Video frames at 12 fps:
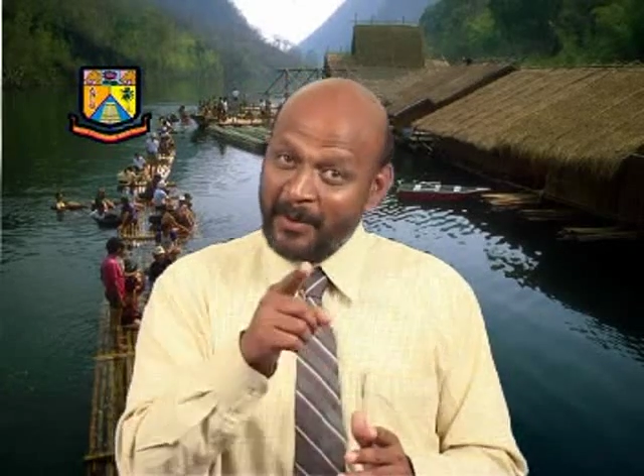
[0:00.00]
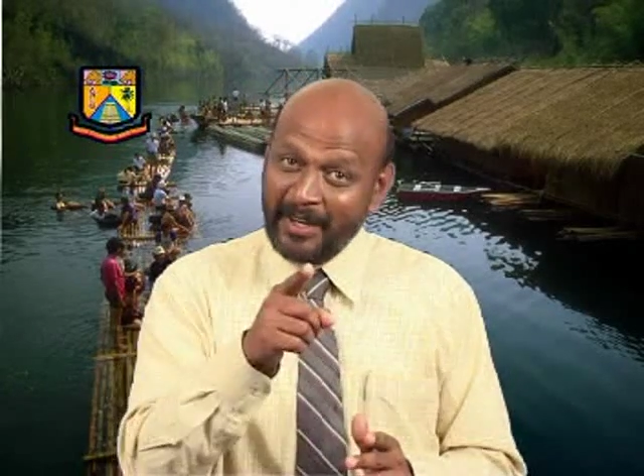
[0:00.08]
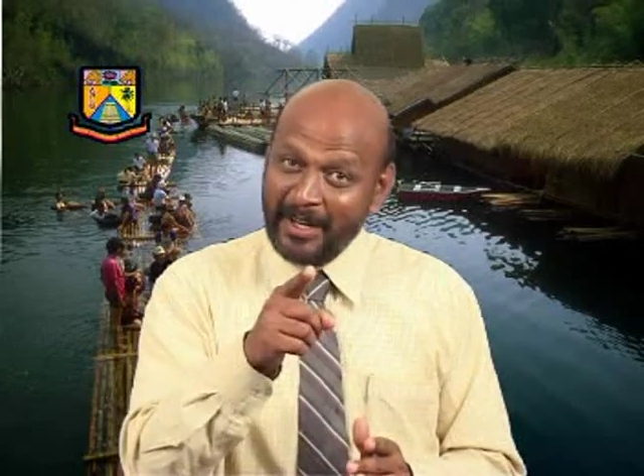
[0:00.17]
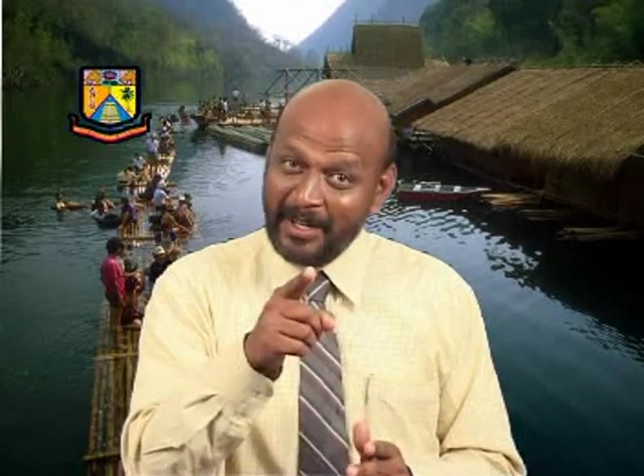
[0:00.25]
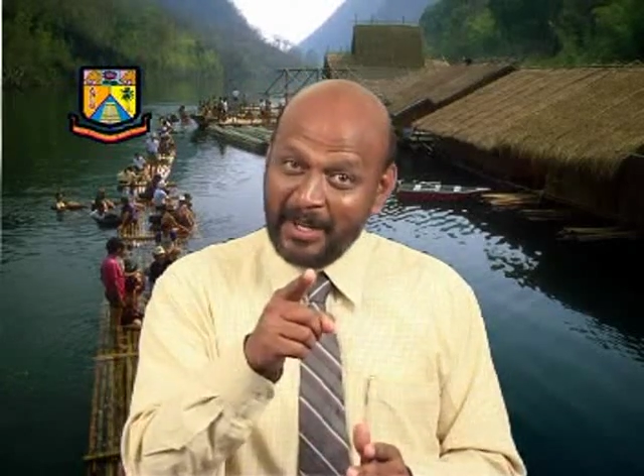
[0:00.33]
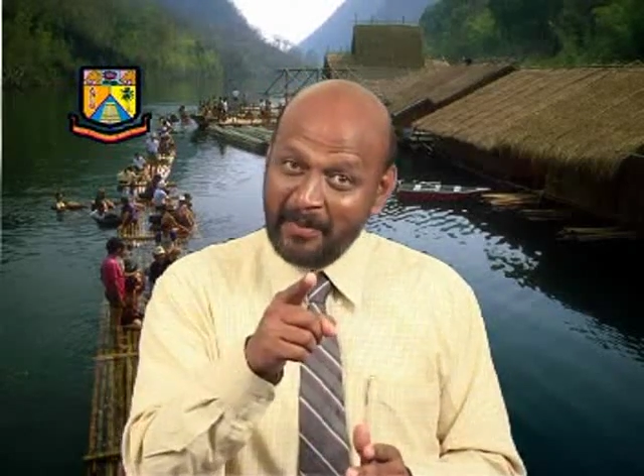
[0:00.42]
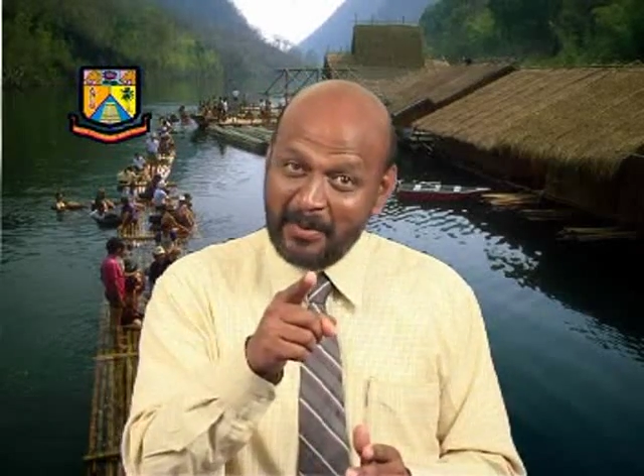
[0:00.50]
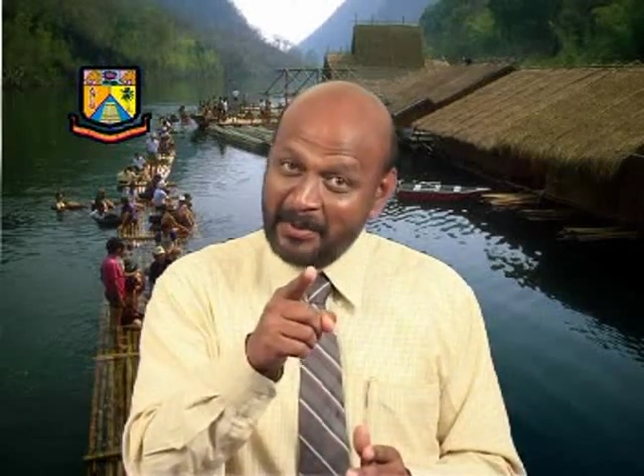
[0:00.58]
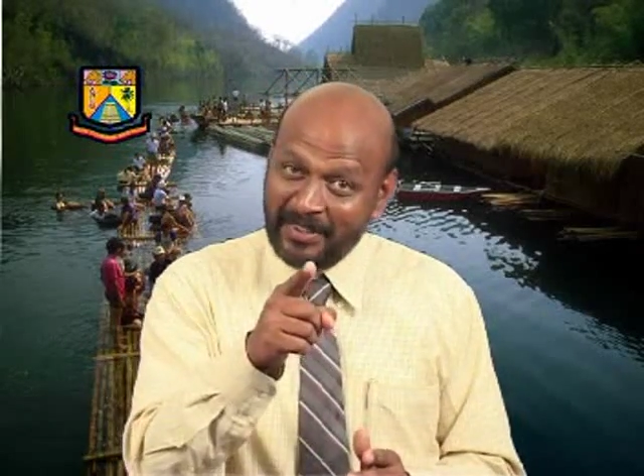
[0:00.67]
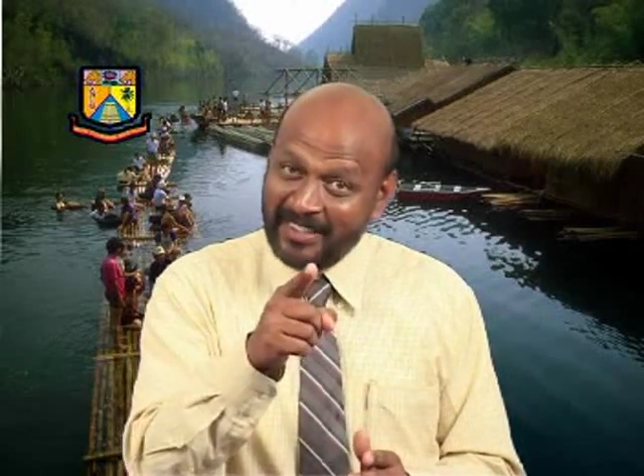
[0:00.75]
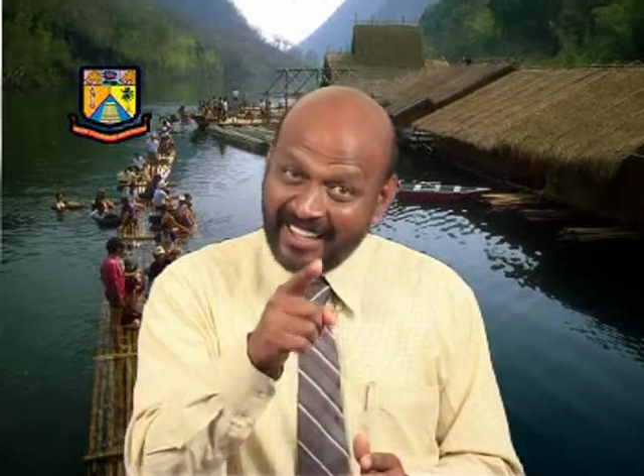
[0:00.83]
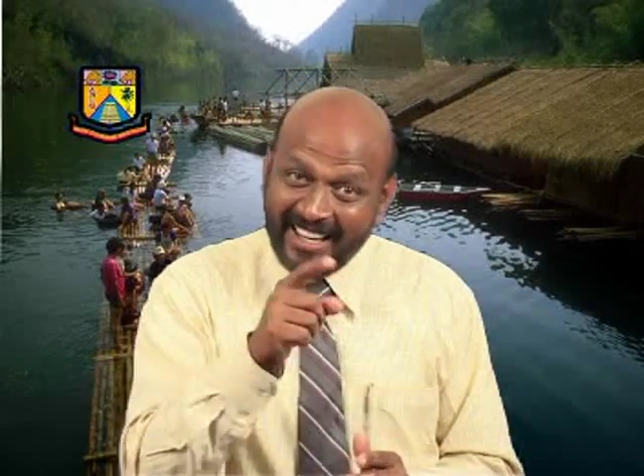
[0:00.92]
you can able
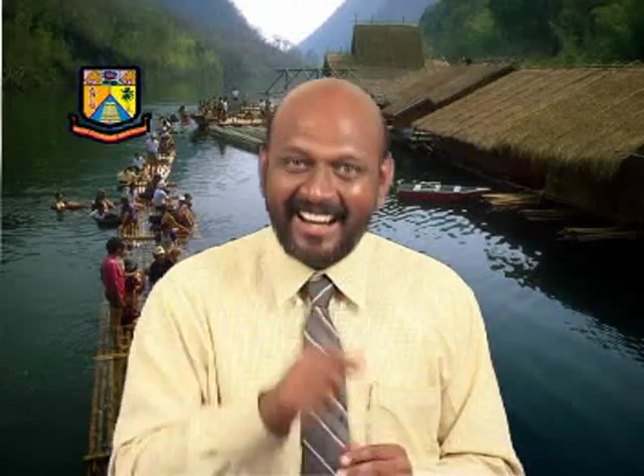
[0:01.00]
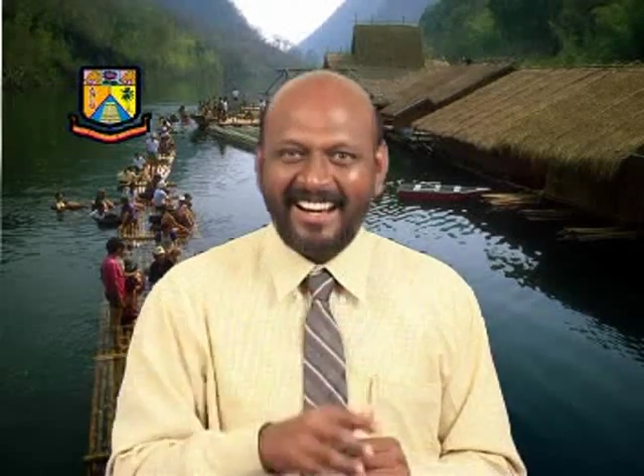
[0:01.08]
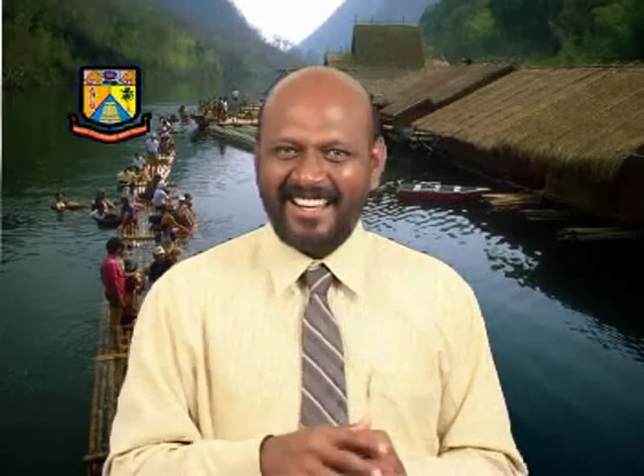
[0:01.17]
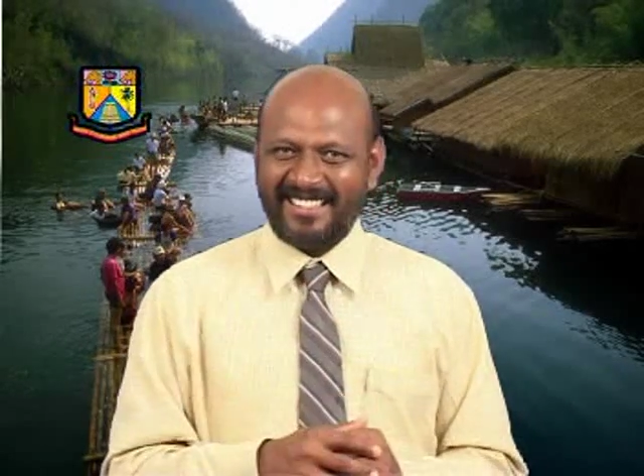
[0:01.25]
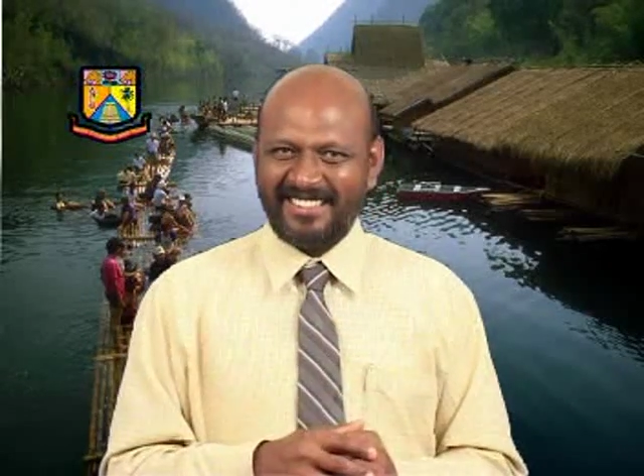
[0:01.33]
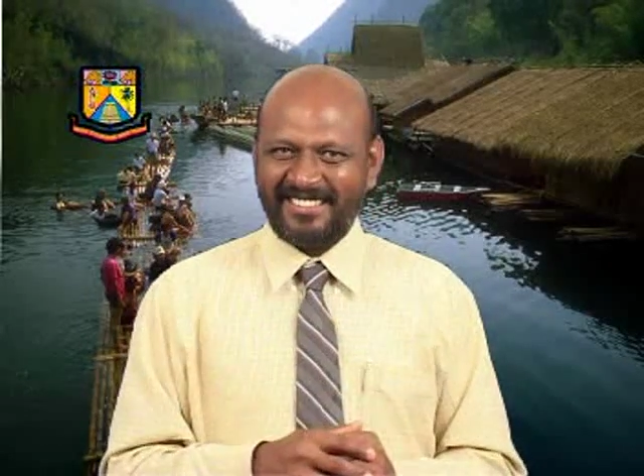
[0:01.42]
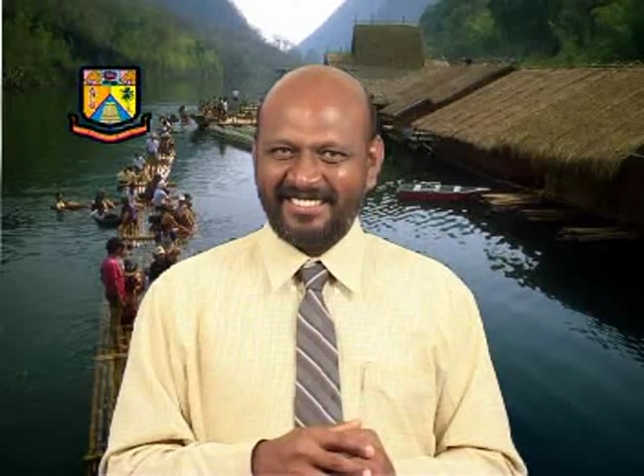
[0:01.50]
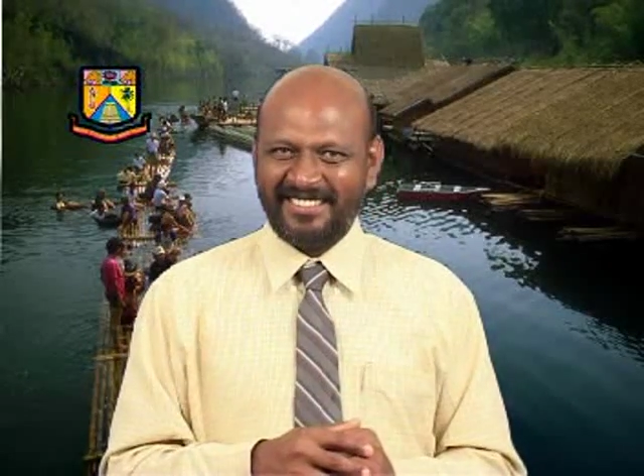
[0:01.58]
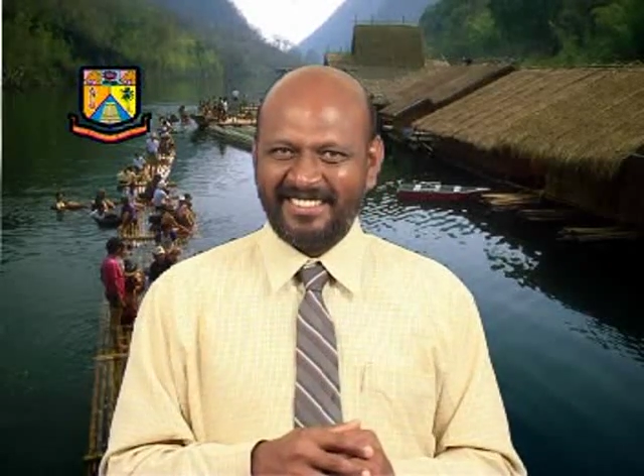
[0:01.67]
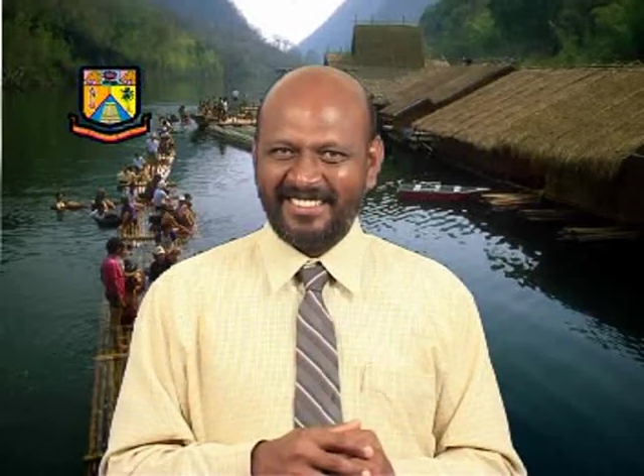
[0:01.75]
to recognize